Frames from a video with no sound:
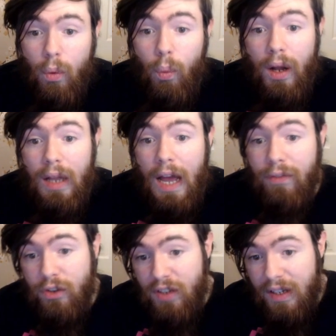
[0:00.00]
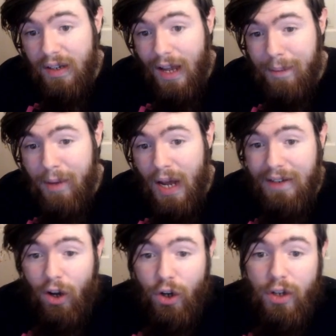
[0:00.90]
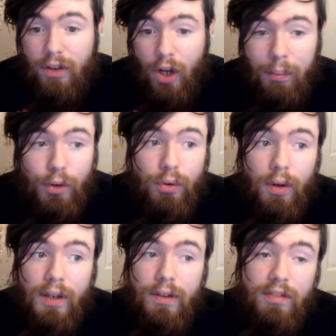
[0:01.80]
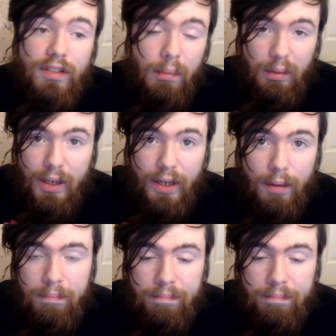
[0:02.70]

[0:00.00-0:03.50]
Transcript: Well, after sending Gamma, I now get the opportunity to summon Beta.